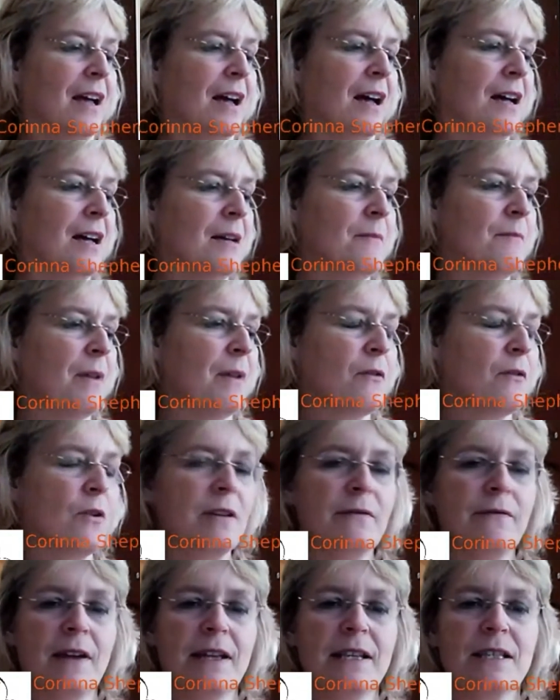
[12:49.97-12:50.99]
I've got the
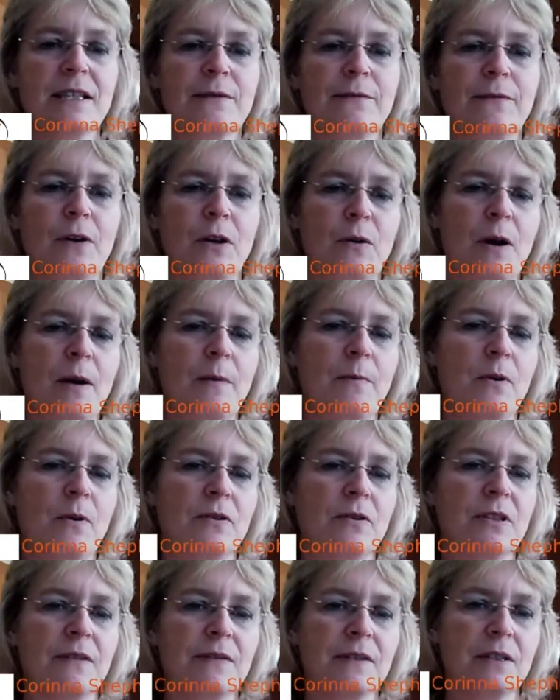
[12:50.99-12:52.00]
events to follow up on,
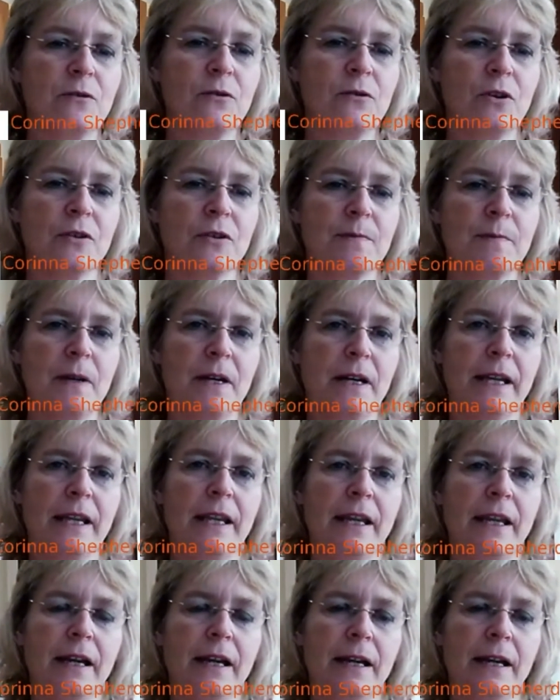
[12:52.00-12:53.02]
so I've still got
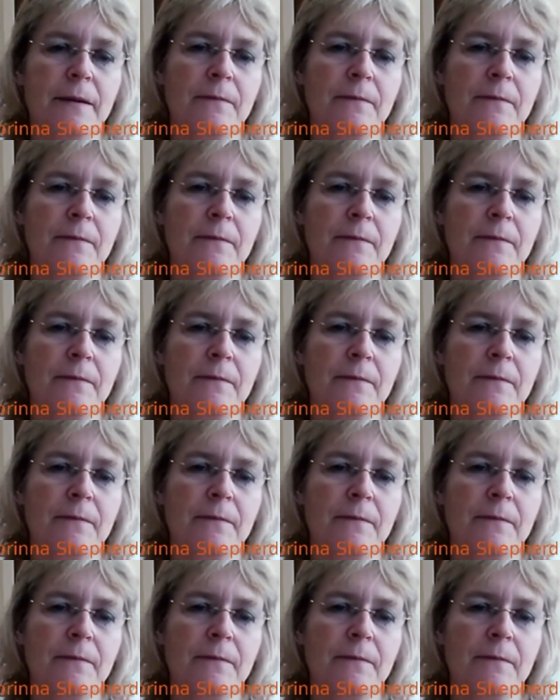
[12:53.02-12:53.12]
my